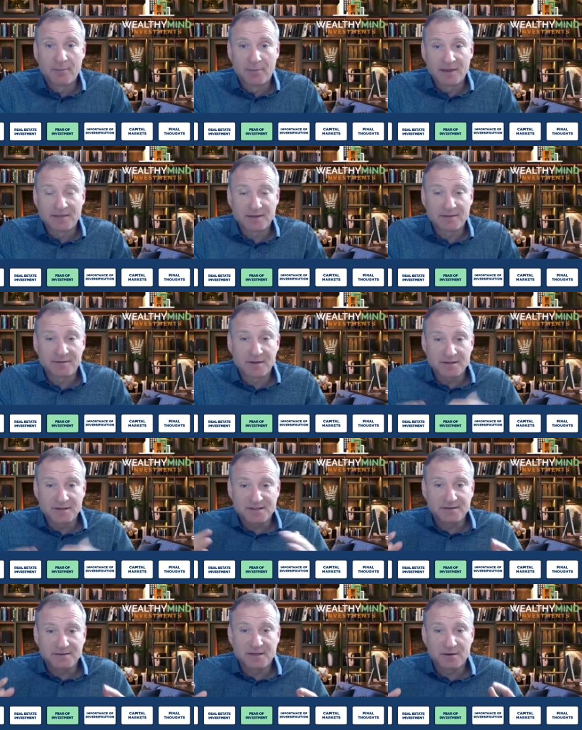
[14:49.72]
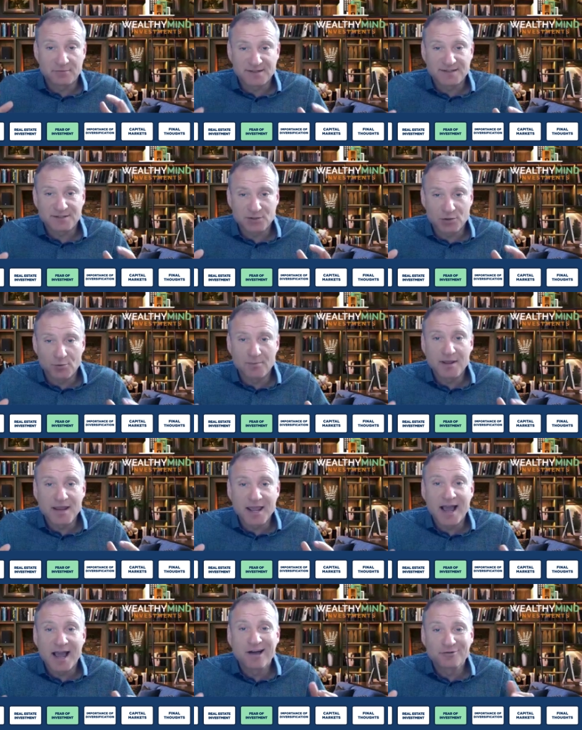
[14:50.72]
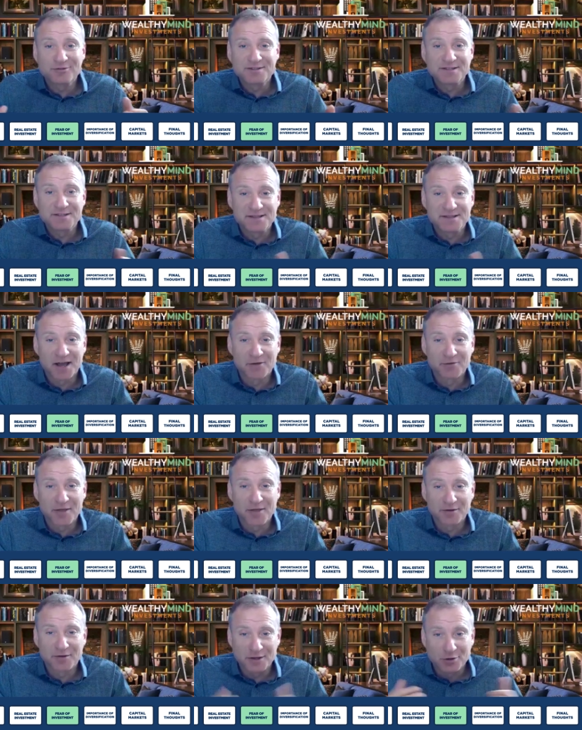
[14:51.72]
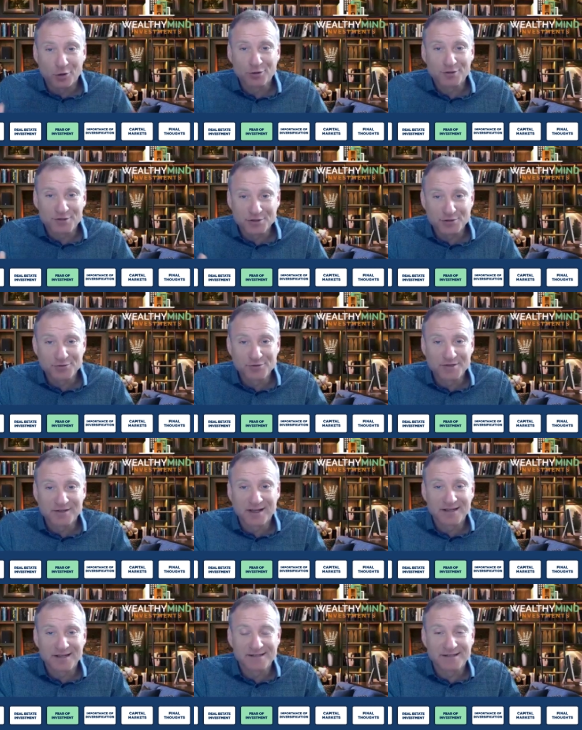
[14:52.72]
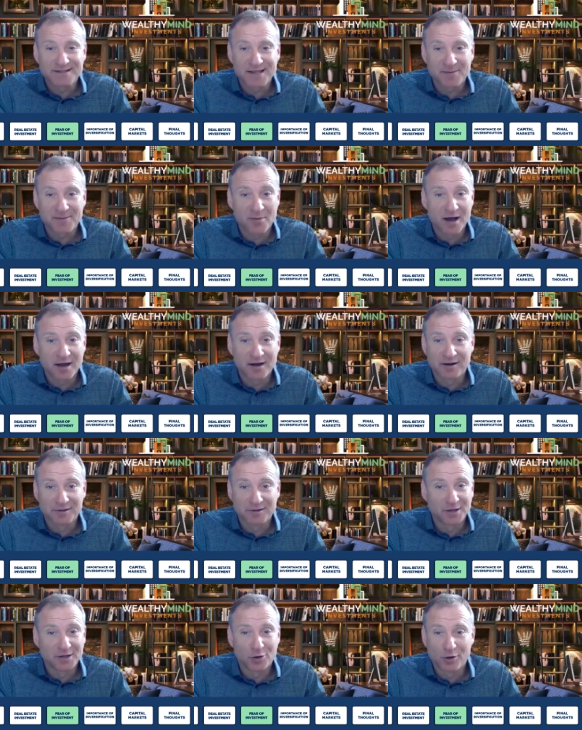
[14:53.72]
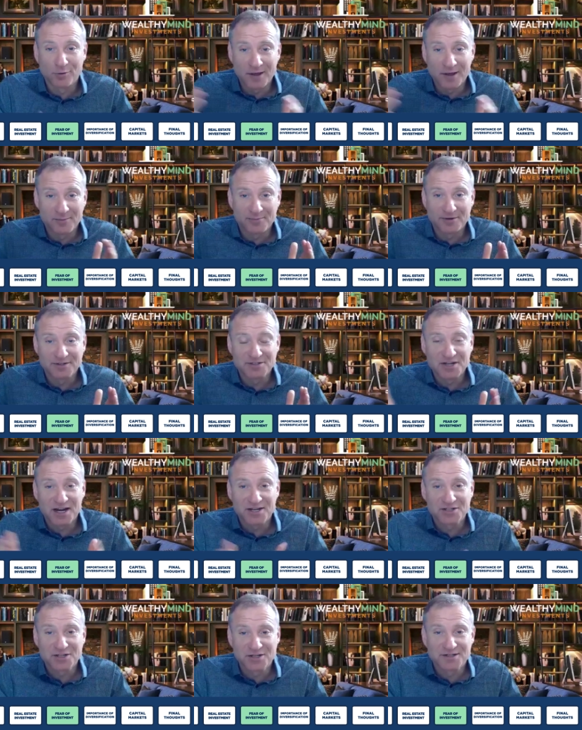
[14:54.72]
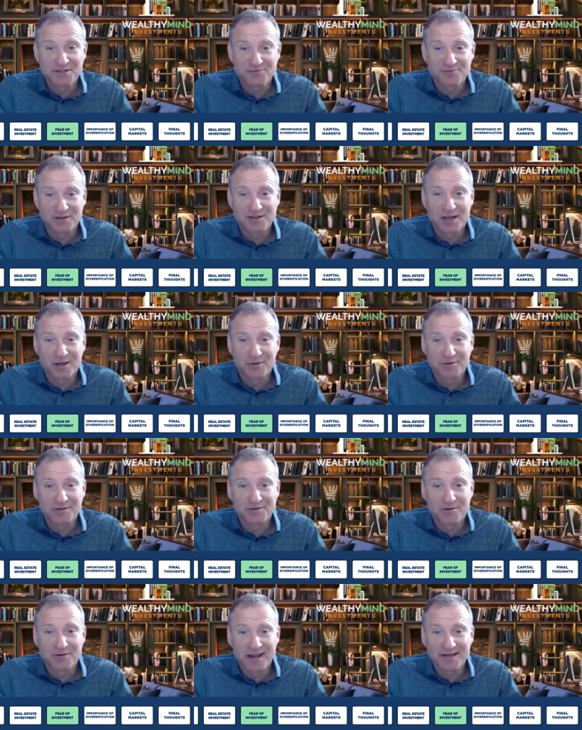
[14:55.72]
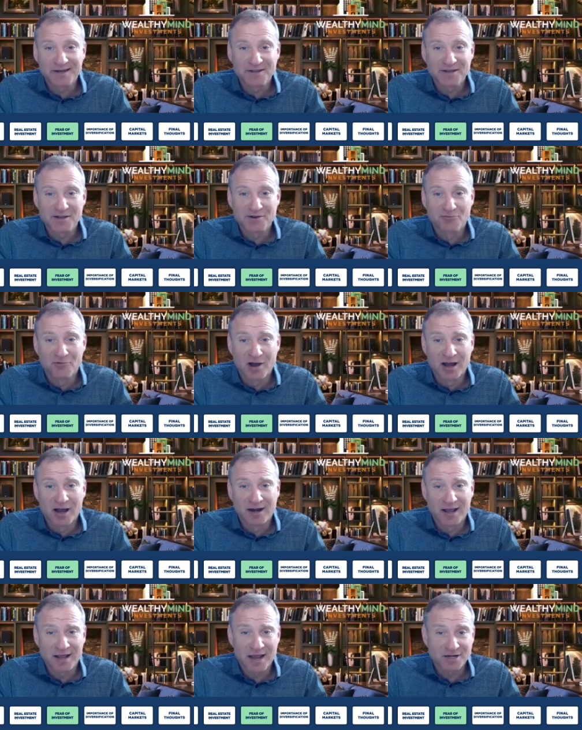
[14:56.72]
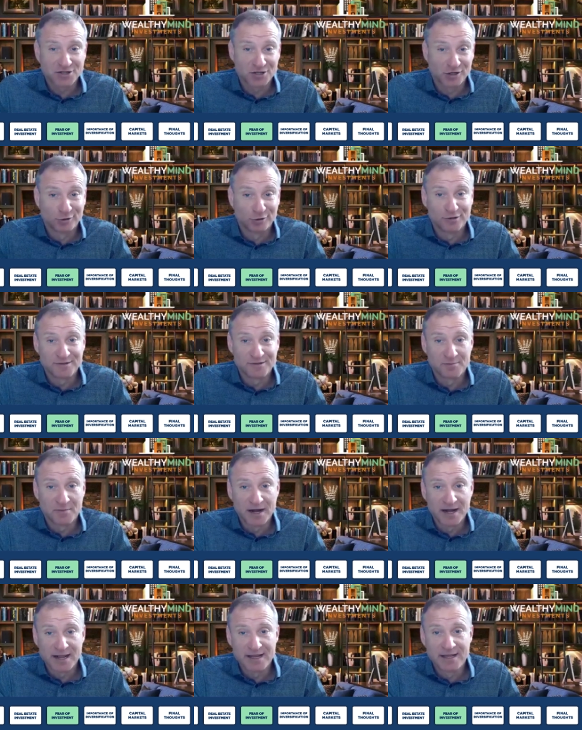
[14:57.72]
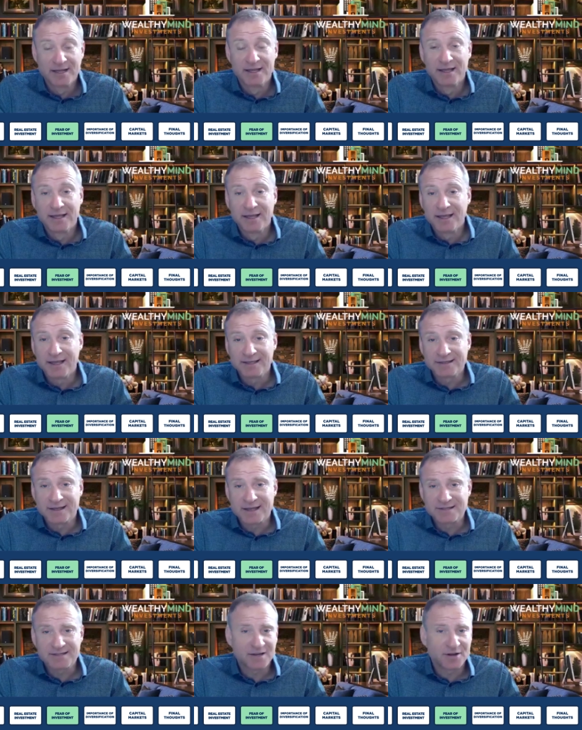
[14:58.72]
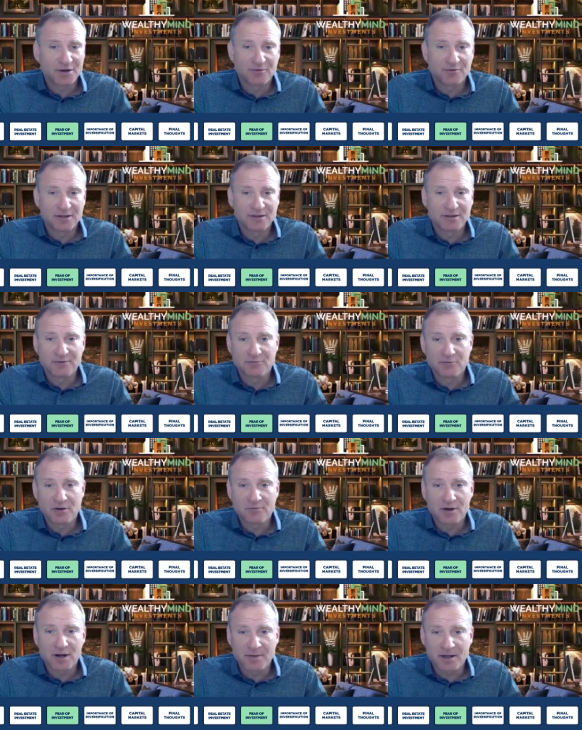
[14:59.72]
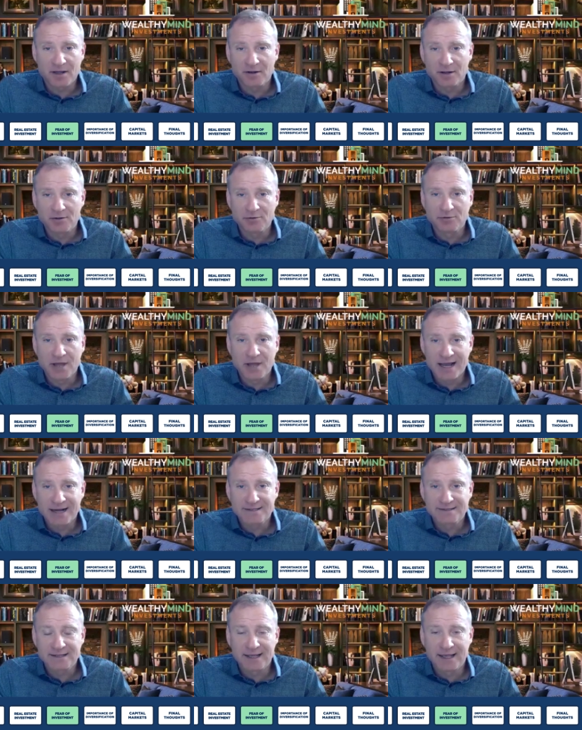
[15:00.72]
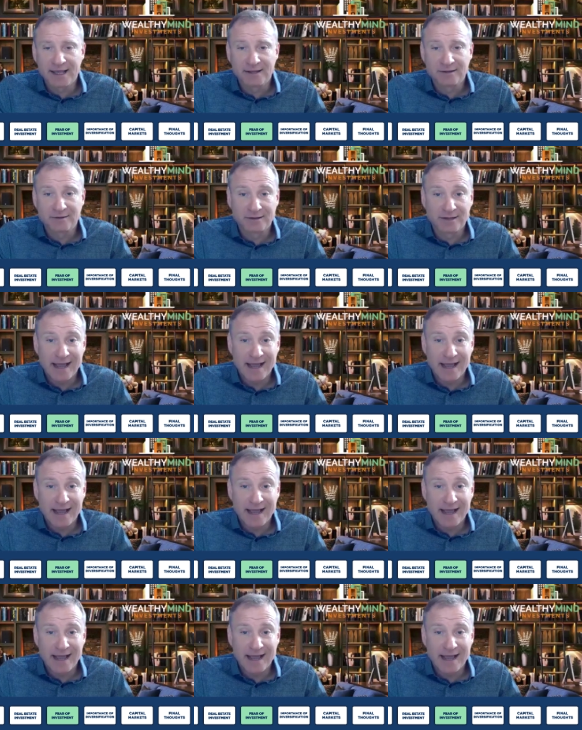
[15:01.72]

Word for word: But th- there's there was so many houses down there that also utilized that same model that all my projections went down the drain in year one. I actually lost money, and then I said, you know what? W- what am I going to do next? And